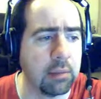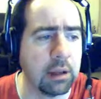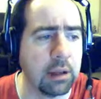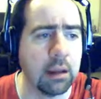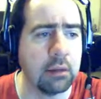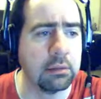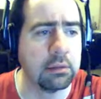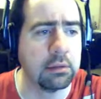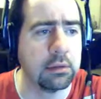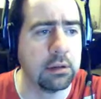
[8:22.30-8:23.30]
My love,
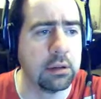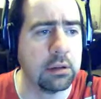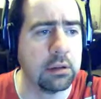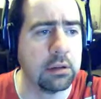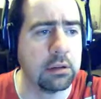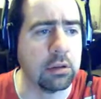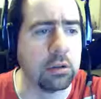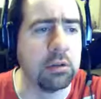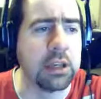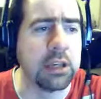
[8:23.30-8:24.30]
do
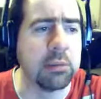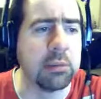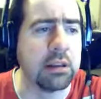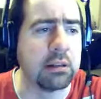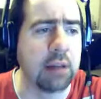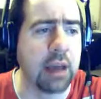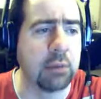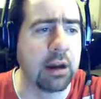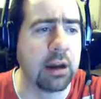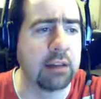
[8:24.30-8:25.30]
you hear me this
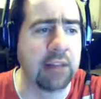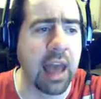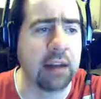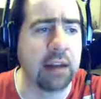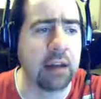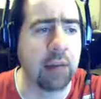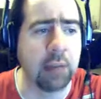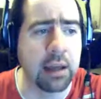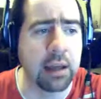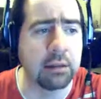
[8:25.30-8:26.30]
night where I stand at our
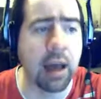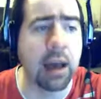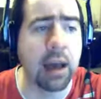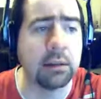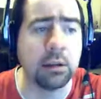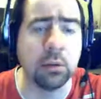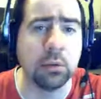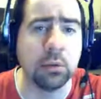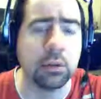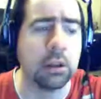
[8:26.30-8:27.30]
place, eyes
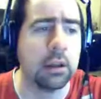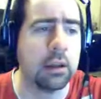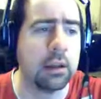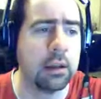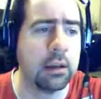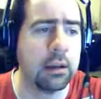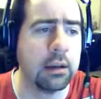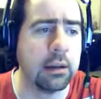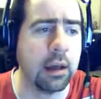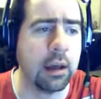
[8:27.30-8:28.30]
closed,
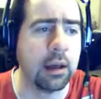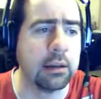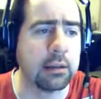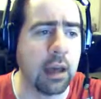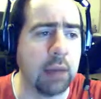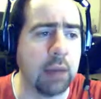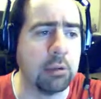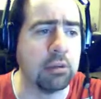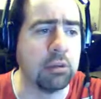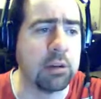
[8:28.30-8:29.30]
eyes
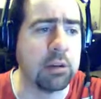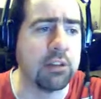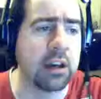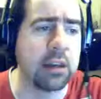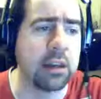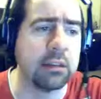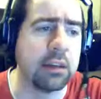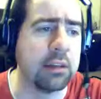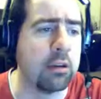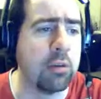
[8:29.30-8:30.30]
skyward, dreaming of our
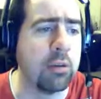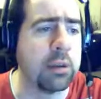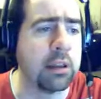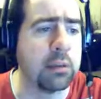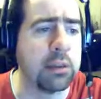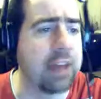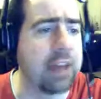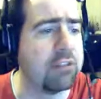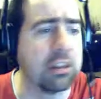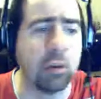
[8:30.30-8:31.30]
yesterdays, and hoping that with
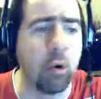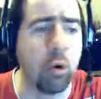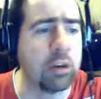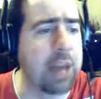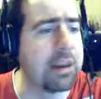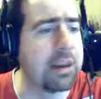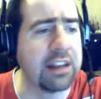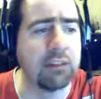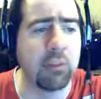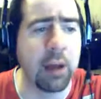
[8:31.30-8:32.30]
every thought
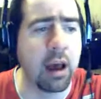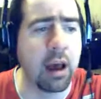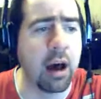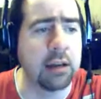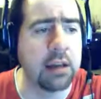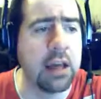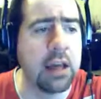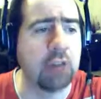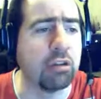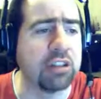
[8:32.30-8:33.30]
emanating from my heart,
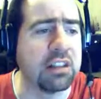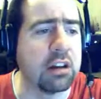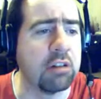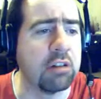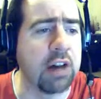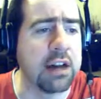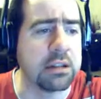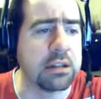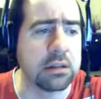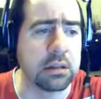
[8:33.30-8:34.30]
crossing the
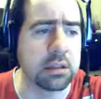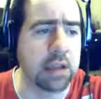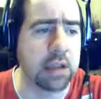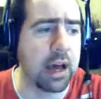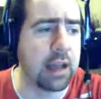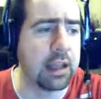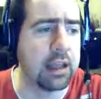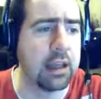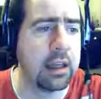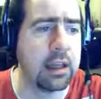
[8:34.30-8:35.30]
horizons of the sky,
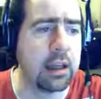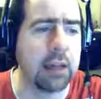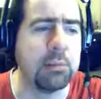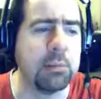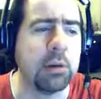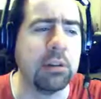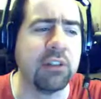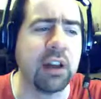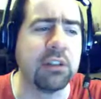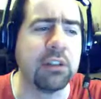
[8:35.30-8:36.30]
I am building
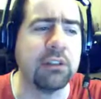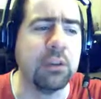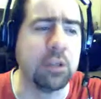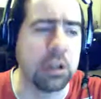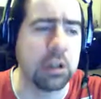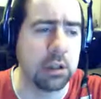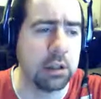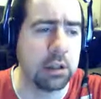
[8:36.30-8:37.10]
for us a future